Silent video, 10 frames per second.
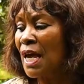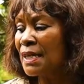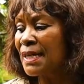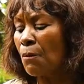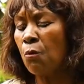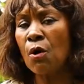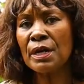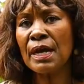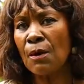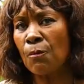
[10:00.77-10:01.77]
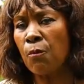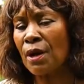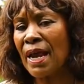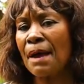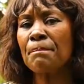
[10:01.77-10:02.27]
Now,
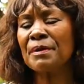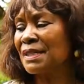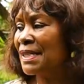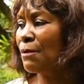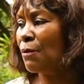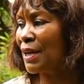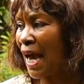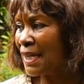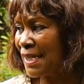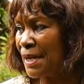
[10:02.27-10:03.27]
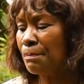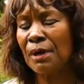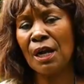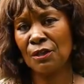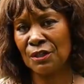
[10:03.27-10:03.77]
what happened here when I did
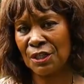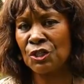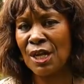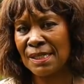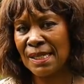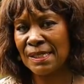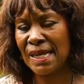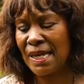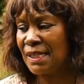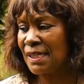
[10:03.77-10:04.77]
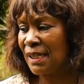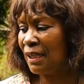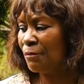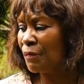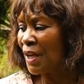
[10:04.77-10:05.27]
plant the Shatsa
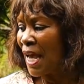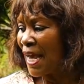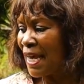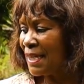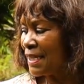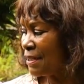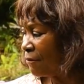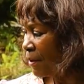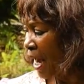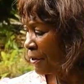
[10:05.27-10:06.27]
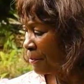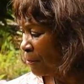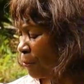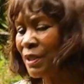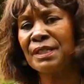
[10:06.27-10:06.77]
daisy is
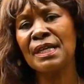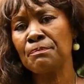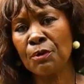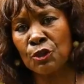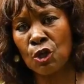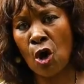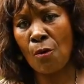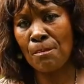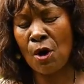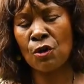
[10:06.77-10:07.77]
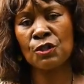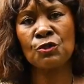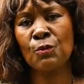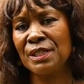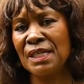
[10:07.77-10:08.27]
we did put
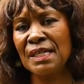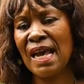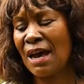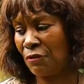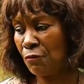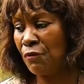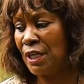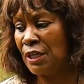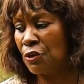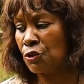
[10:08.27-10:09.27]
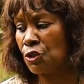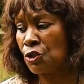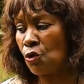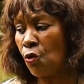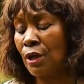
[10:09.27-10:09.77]
compost, we did have a really good
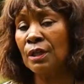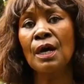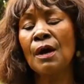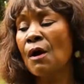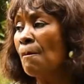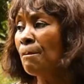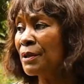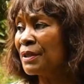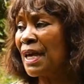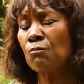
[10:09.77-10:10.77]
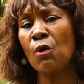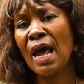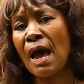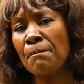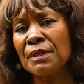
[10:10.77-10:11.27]
soil. But then what
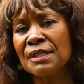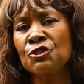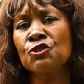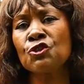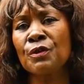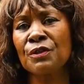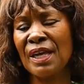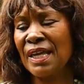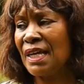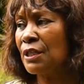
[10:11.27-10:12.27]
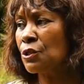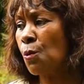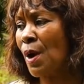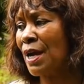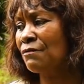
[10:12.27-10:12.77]
happened during the heat
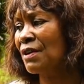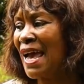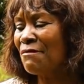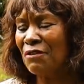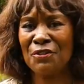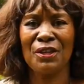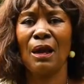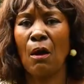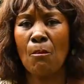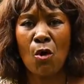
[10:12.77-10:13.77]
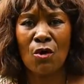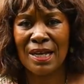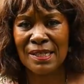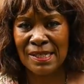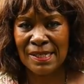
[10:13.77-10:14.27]
wave, everything more or
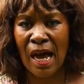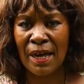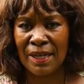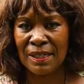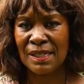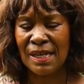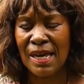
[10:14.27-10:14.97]
less died.